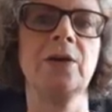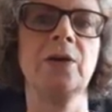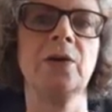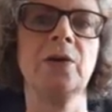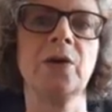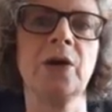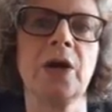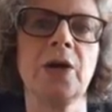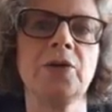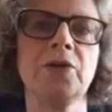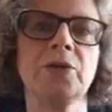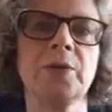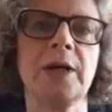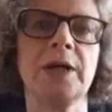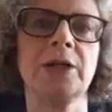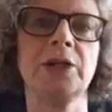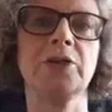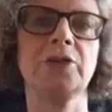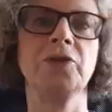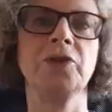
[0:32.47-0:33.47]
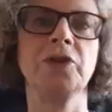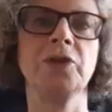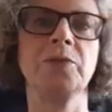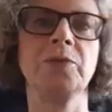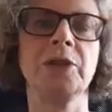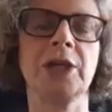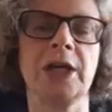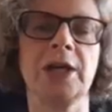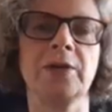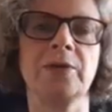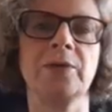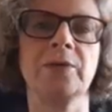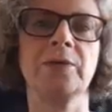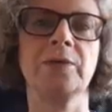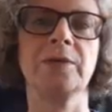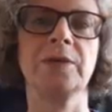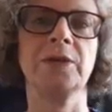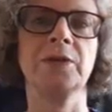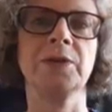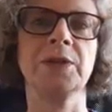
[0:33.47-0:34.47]
or go to our YouTube channel
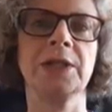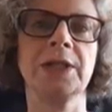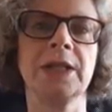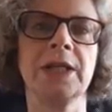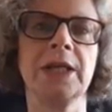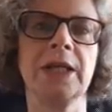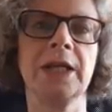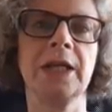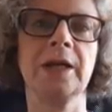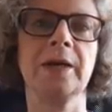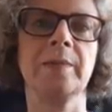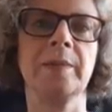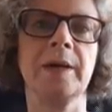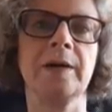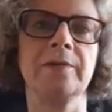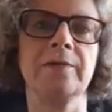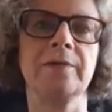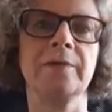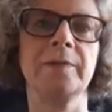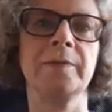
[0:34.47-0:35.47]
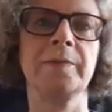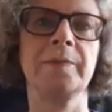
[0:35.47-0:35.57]
using the link above.